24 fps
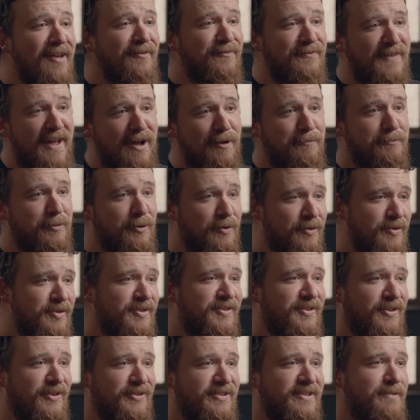I've found
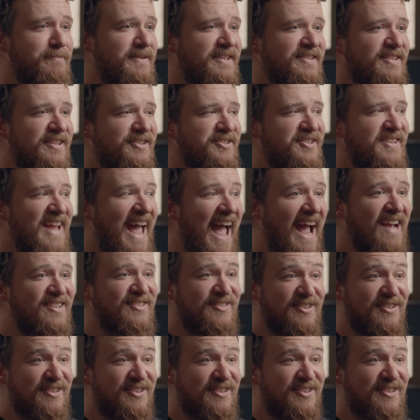Perusall to be such an